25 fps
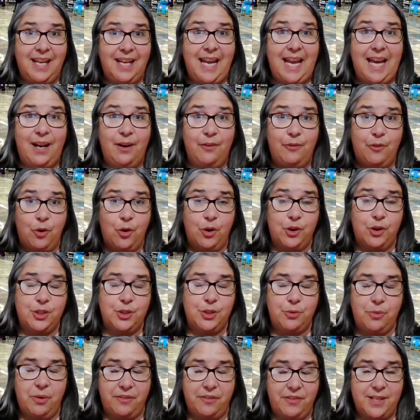head over
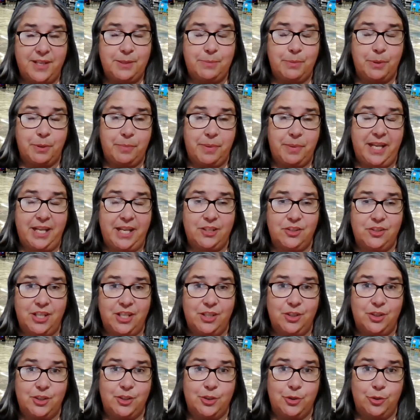to our Facebook page
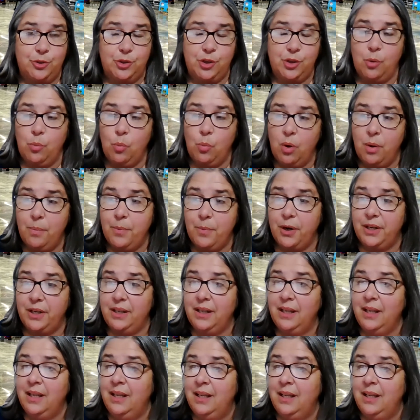and just search on Walmart.